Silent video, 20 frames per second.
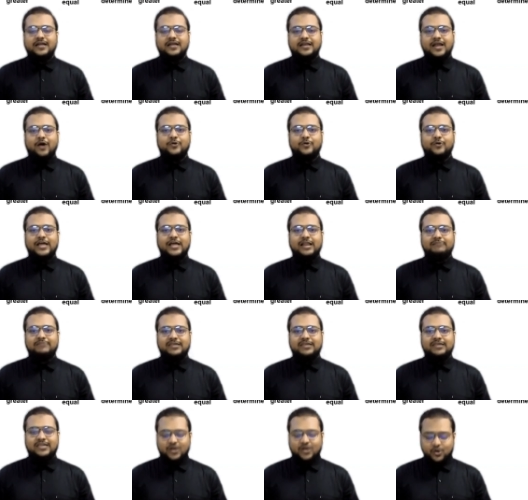Now tell
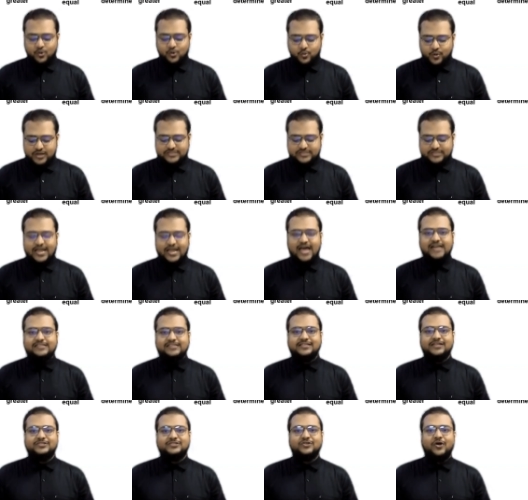me which
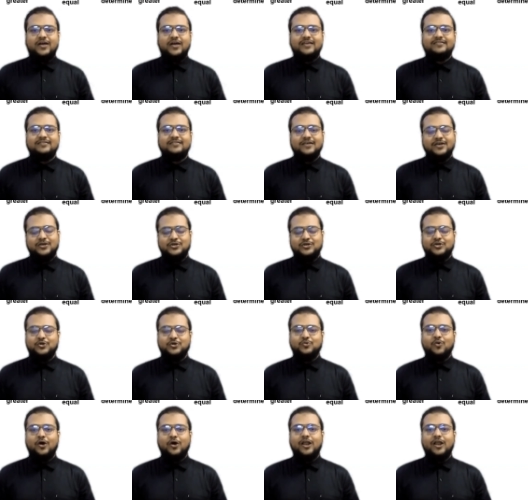answer choice
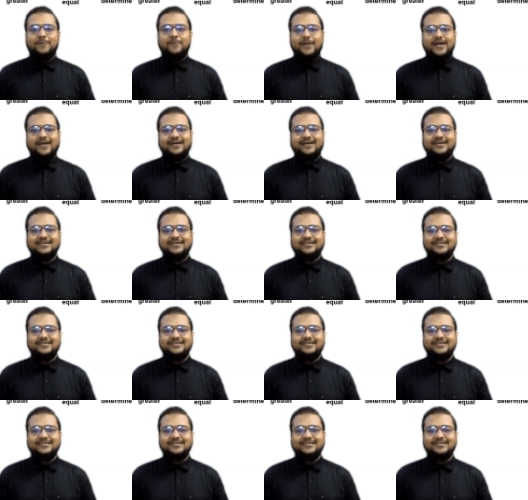you wanna pick.